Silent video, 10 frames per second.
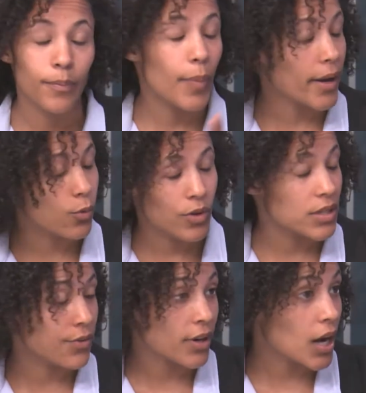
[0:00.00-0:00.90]
by all the
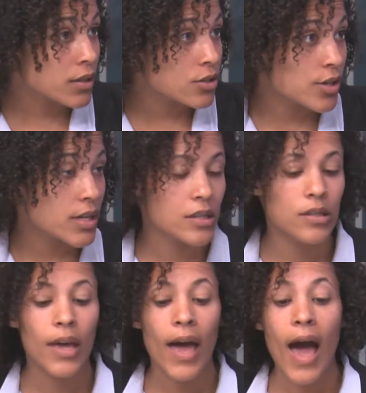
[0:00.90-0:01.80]
different countries.
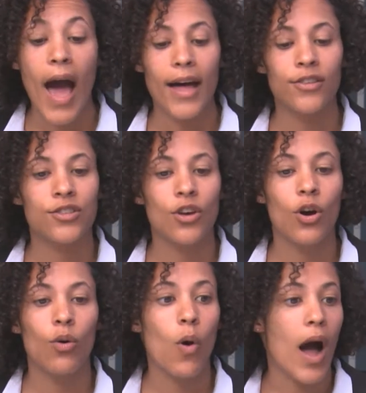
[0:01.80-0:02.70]
And
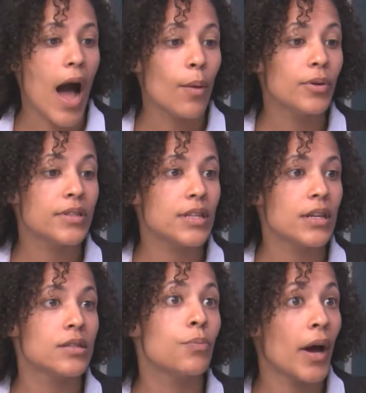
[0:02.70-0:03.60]
so what happens
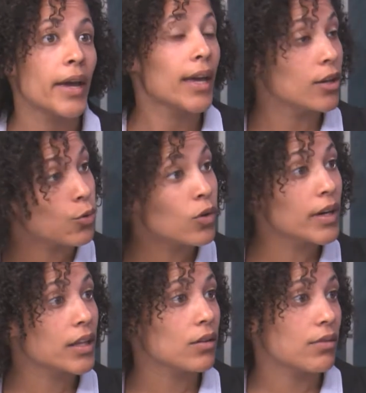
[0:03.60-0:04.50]
is, by
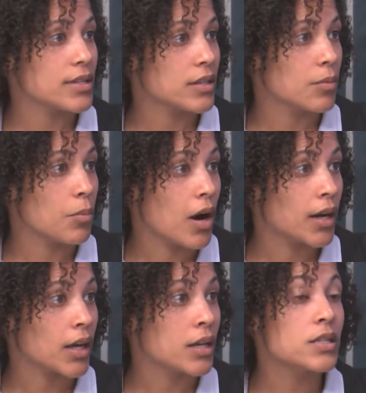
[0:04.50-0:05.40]
ignoring the resident
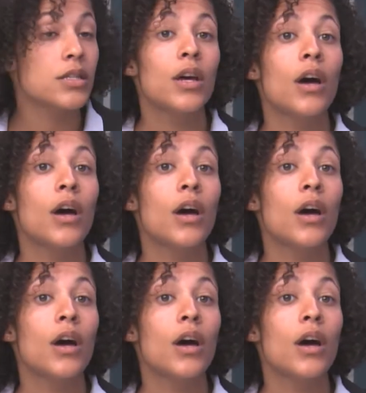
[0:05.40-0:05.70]
market,